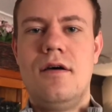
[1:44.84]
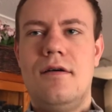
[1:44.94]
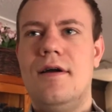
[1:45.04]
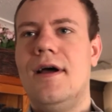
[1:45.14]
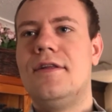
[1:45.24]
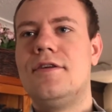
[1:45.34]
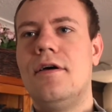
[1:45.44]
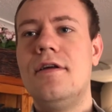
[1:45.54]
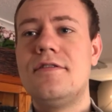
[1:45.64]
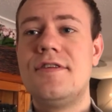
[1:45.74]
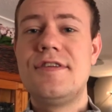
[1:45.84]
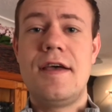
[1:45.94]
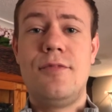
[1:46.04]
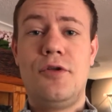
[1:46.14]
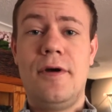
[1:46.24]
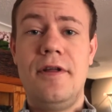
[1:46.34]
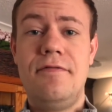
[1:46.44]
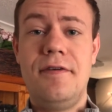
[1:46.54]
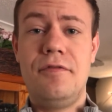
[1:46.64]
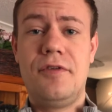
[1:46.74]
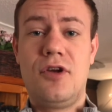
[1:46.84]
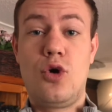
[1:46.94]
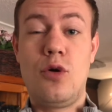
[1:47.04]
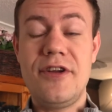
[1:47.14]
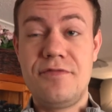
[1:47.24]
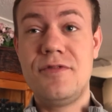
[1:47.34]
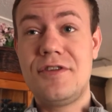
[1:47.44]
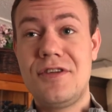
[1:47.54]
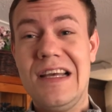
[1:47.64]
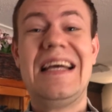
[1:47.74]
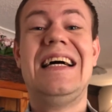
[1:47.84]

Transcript: All right, so it is December 25th, Christmas.